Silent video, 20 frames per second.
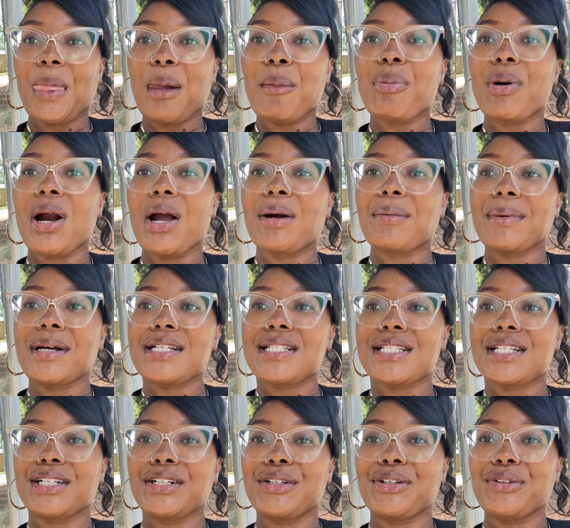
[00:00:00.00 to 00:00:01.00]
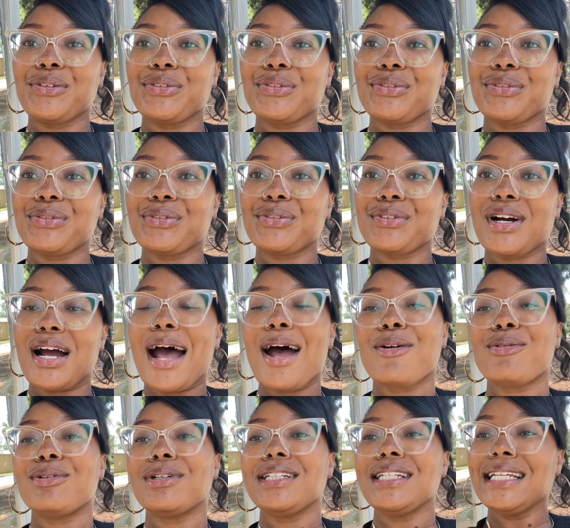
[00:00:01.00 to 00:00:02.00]
proud of myself. I
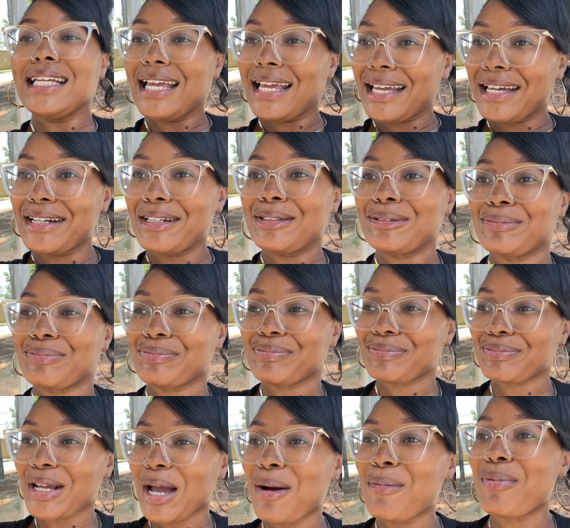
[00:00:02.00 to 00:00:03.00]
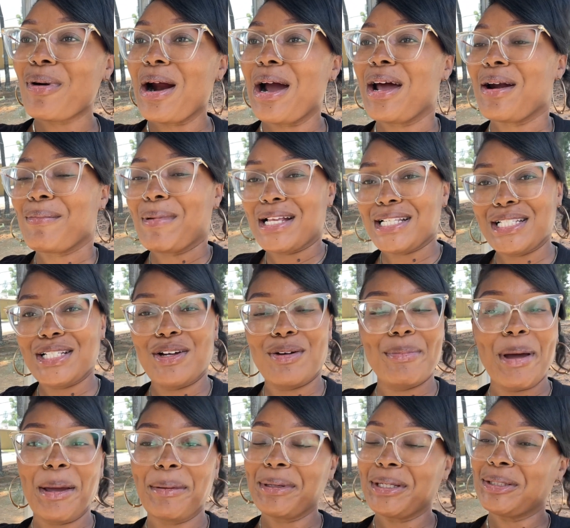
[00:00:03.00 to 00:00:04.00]
really am. I'm proud of myself,
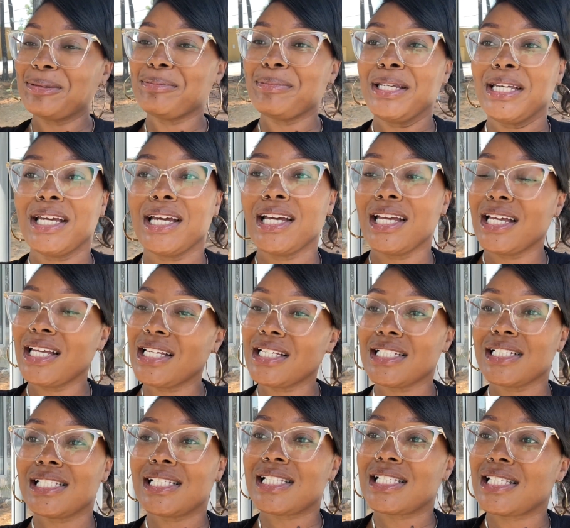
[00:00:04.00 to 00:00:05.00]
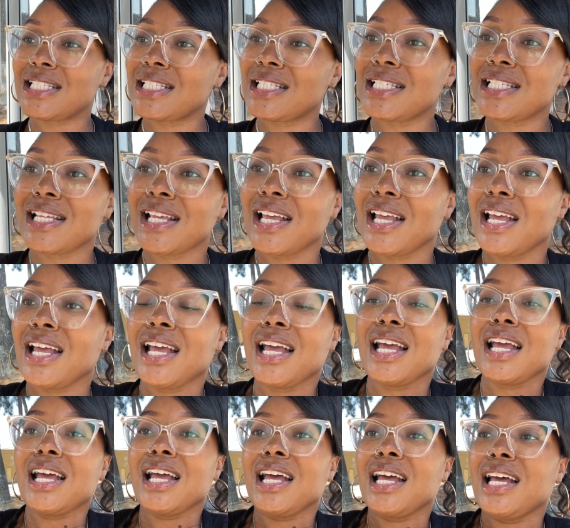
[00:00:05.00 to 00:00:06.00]
baby, because
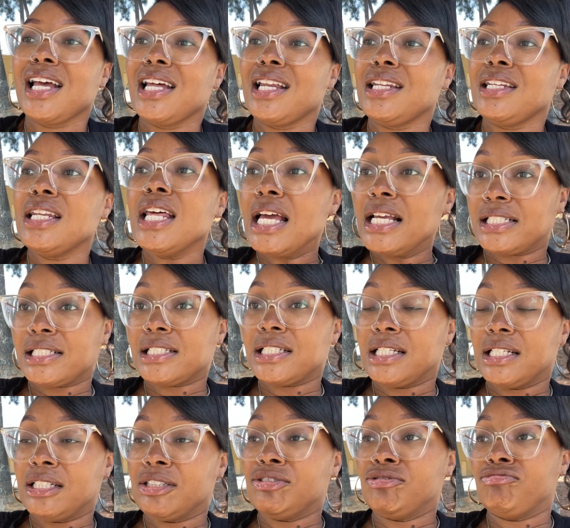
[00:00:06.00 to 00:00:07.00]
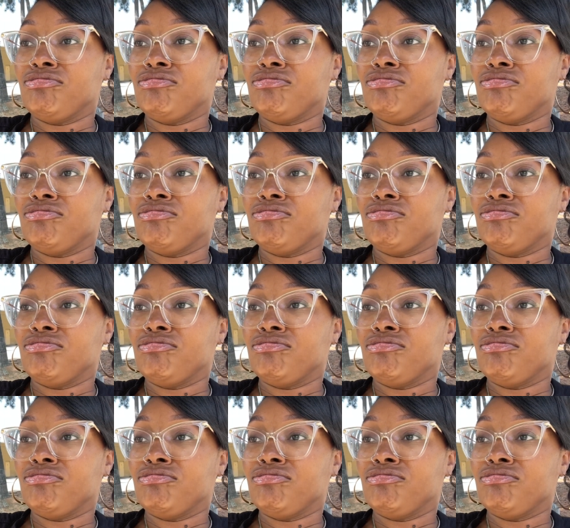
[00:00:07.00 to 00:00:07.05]
listen.